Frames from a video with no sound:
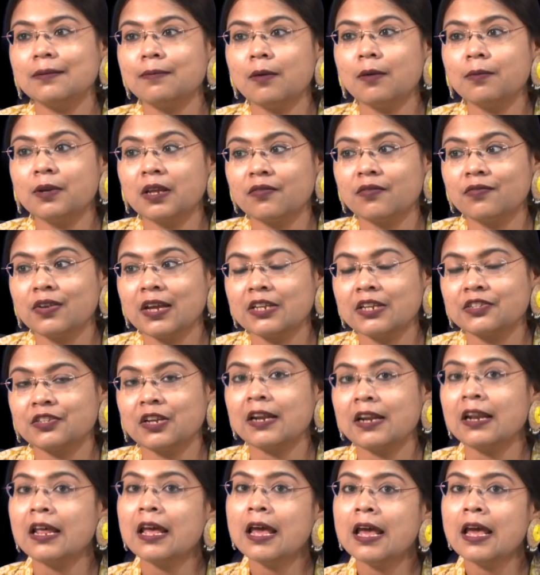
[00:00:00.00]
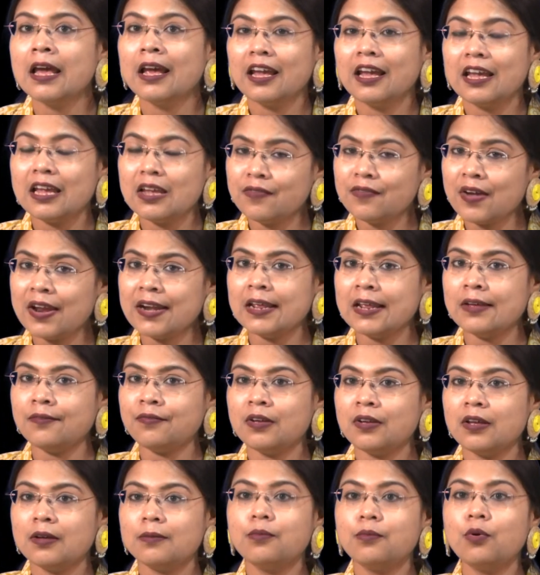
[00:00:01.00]
of deviation, even if
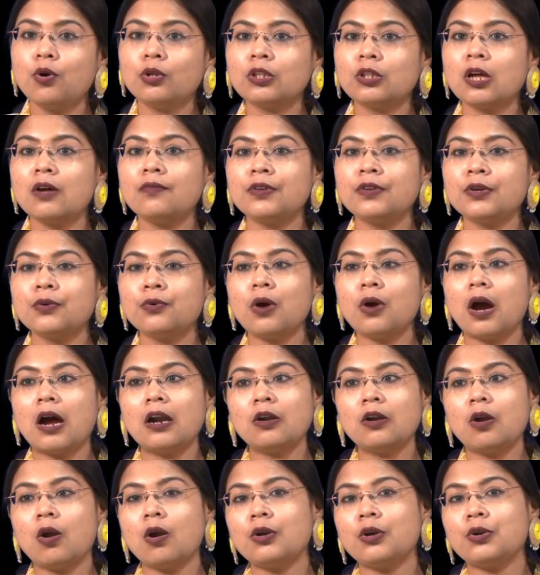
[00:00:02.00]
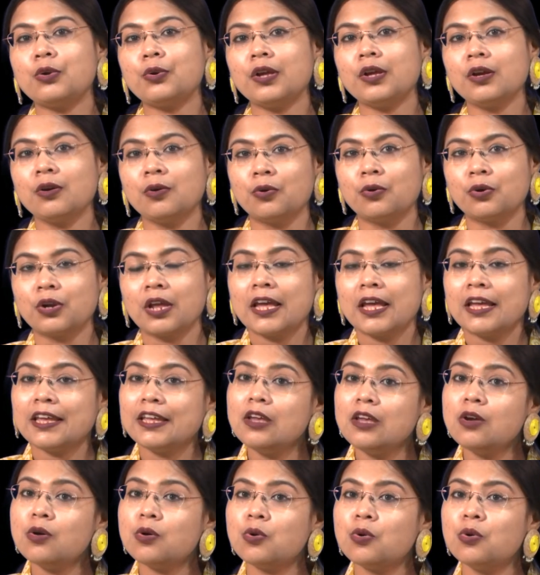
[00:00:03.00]
both of you are not doing good.
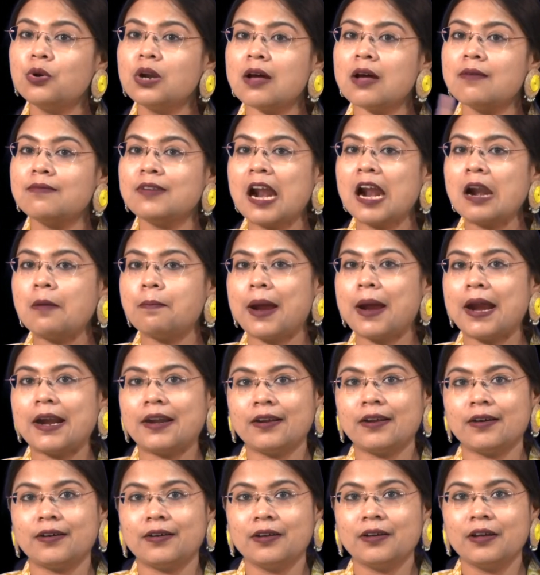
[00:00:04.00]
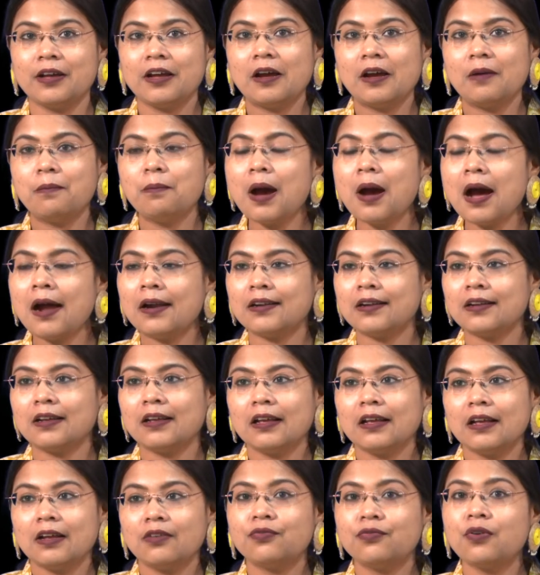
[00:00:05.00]
You could have done better, but
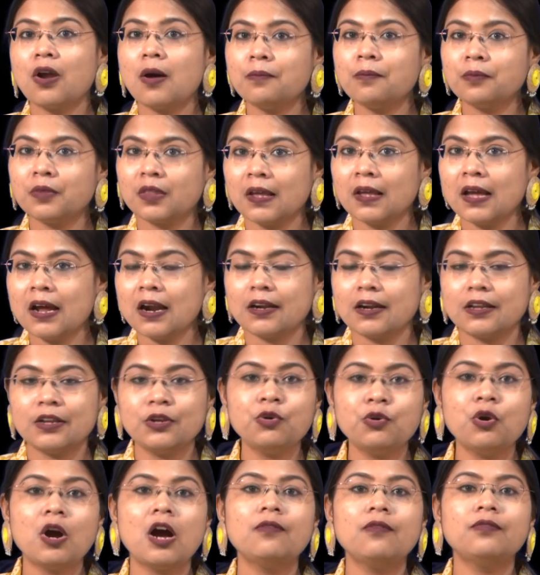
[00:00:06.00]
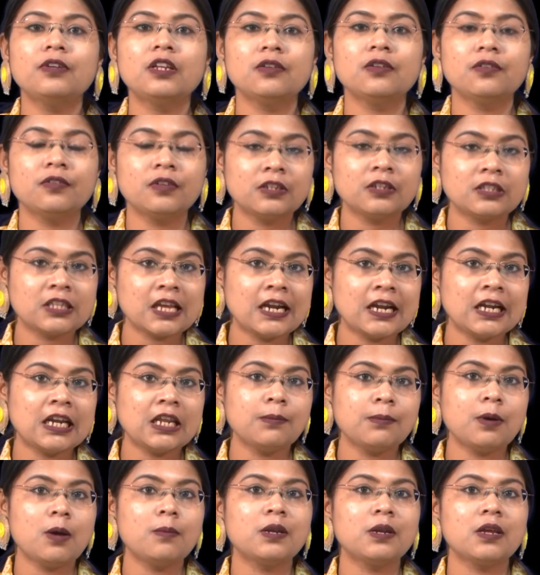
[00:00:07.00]
from there you have the
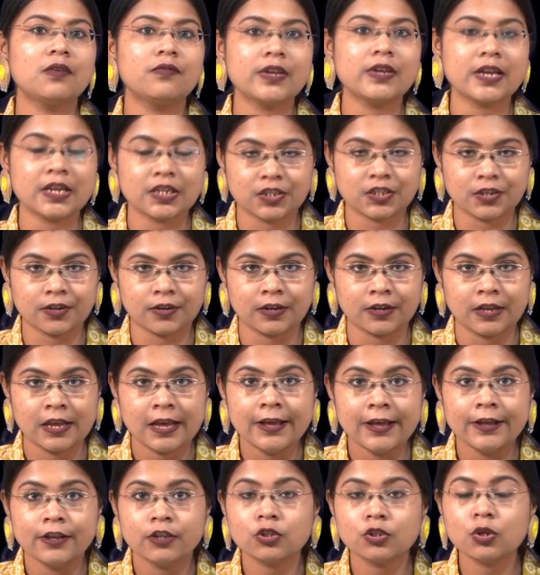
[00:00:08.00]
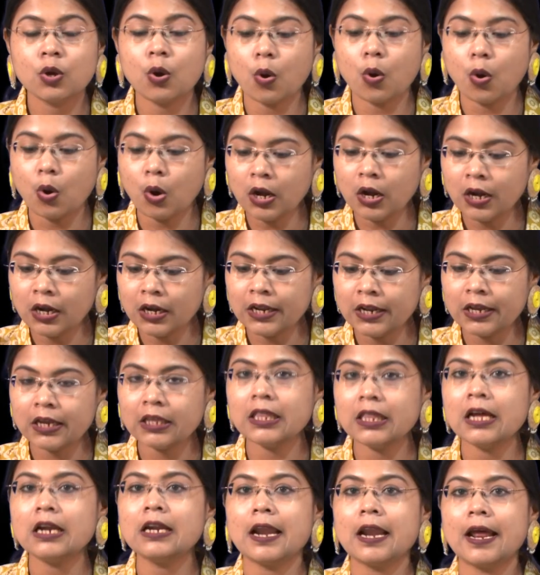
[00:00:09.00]
incentive of deviation. So, only
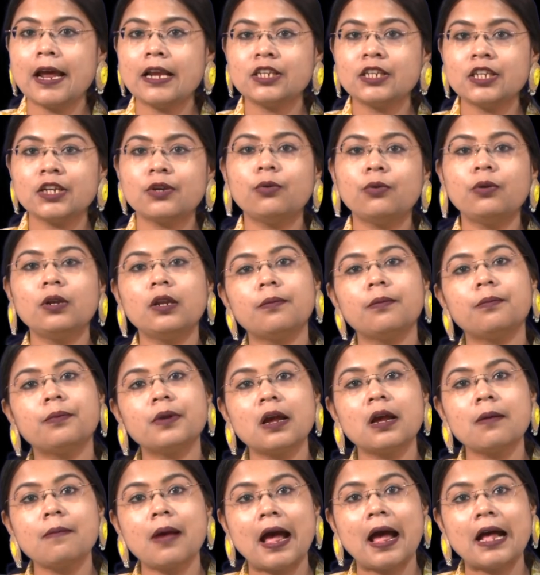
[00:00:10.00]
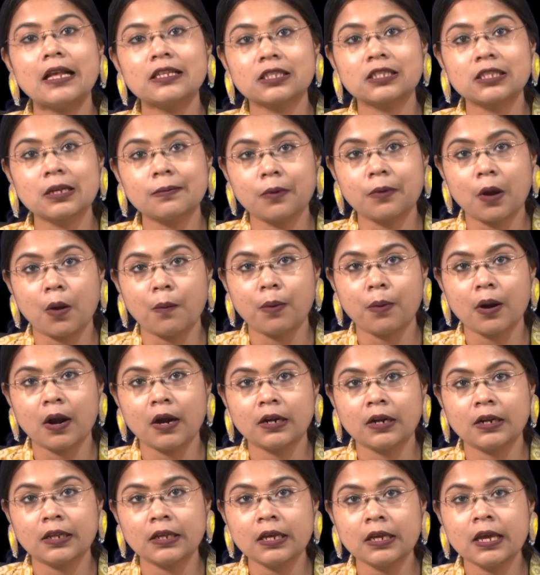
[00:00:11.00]
the Nash equilibrium has the
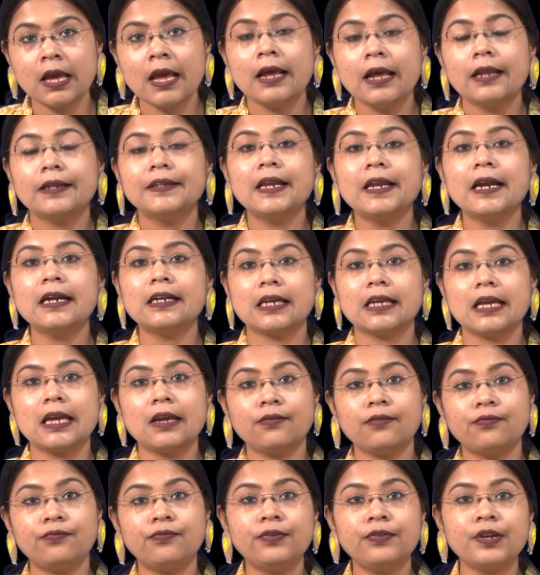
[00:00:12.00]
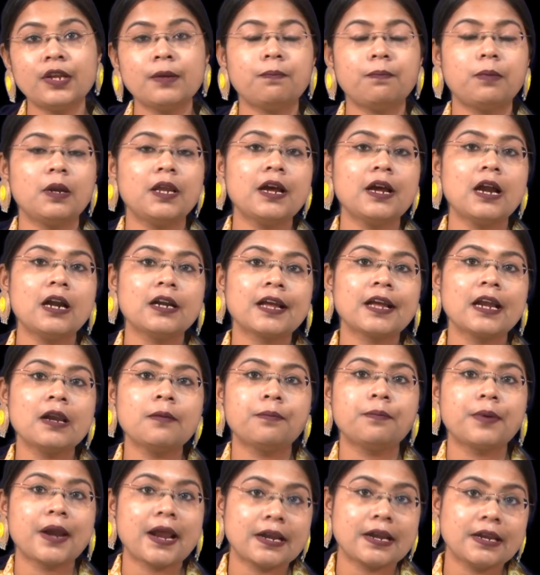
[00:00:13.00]
property that every player can
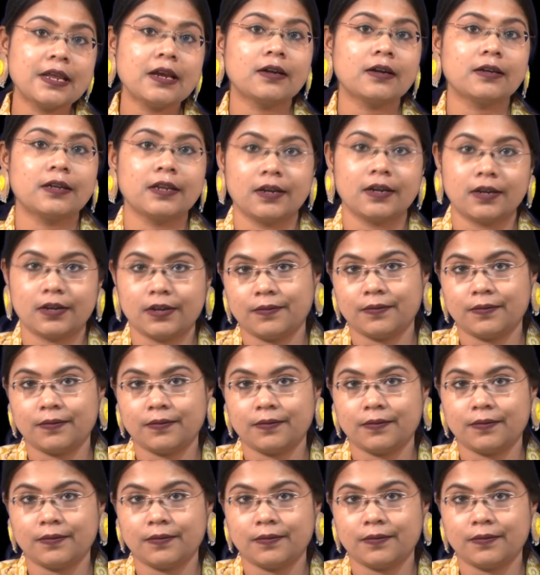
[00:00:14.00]
predict it.